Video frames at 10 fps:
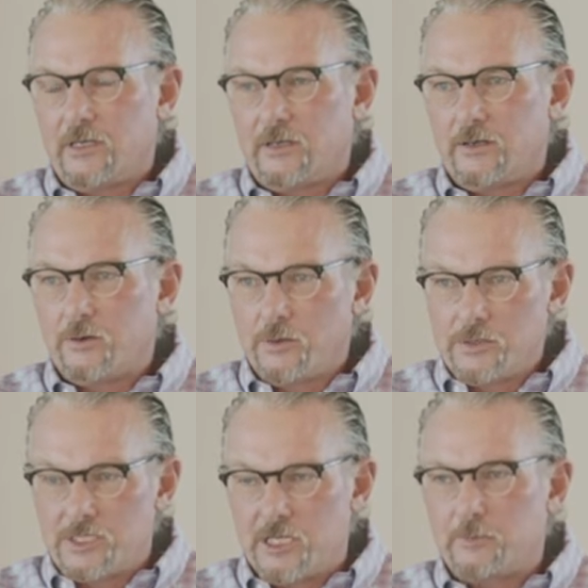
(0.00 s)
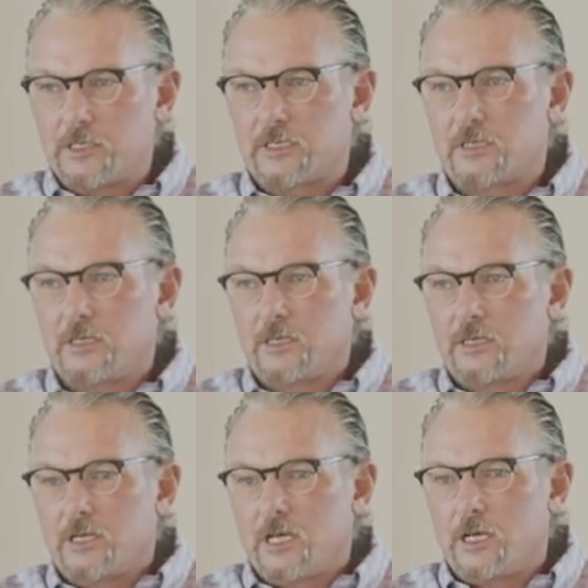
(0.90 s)
cruise ships,
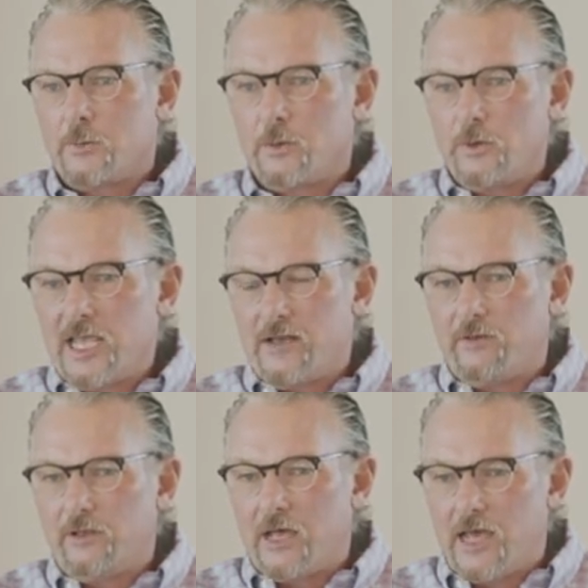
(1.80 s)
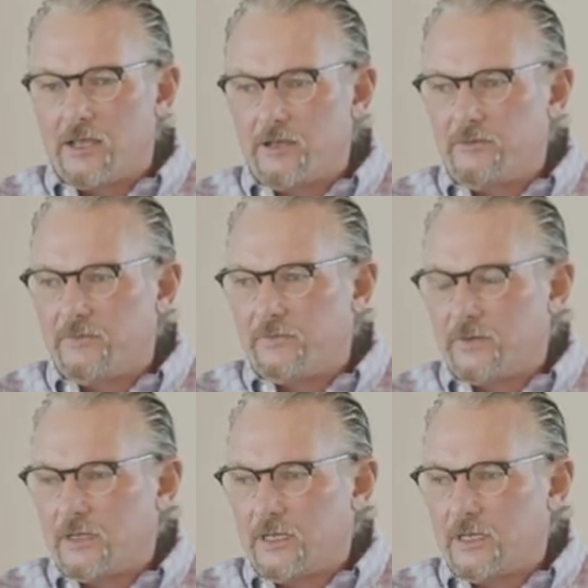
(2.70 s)
but we have a lot of